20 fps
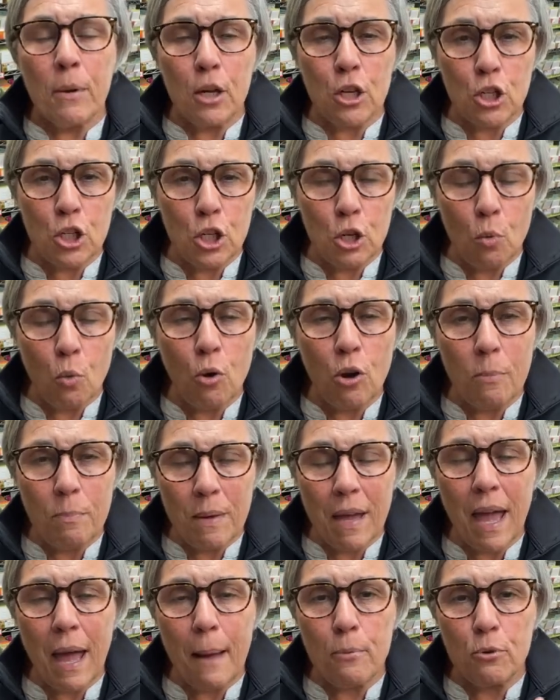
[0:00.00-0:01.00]
because you want
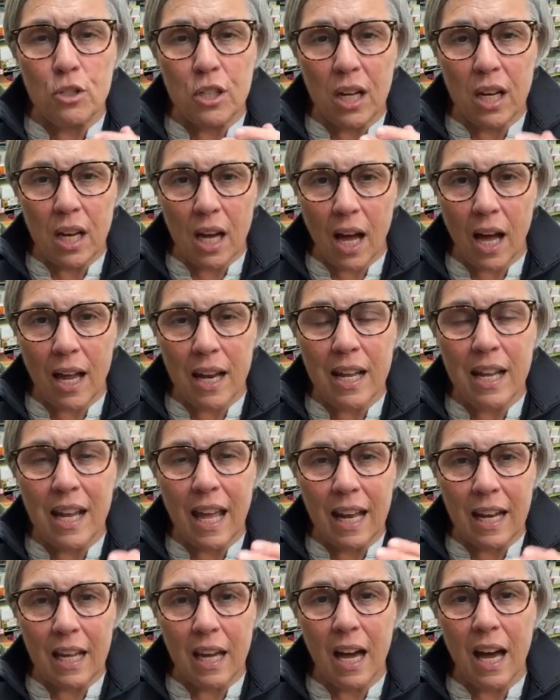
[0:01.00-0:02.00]
to be able to cut
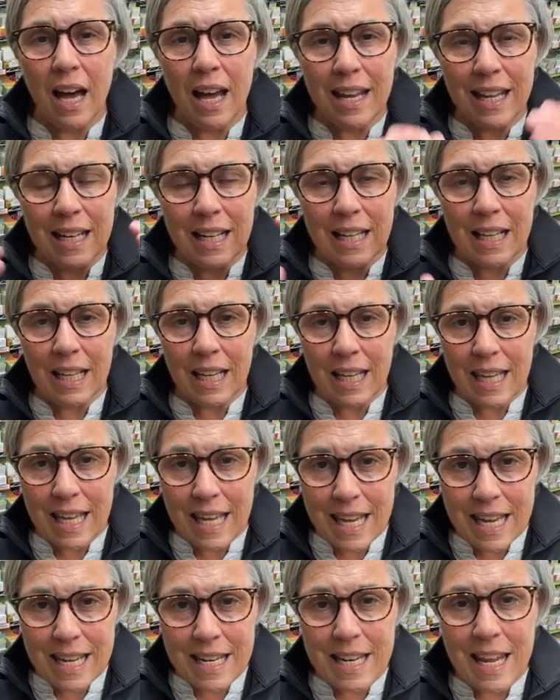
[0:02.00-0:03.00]
it and cut it
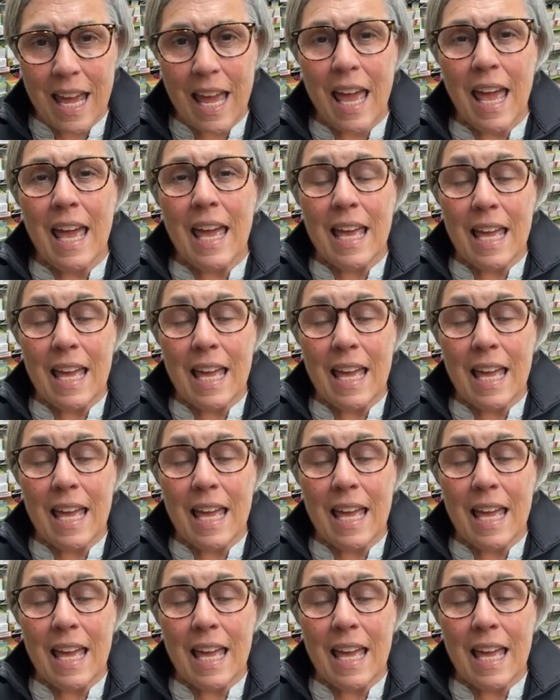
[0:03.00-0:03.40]
clean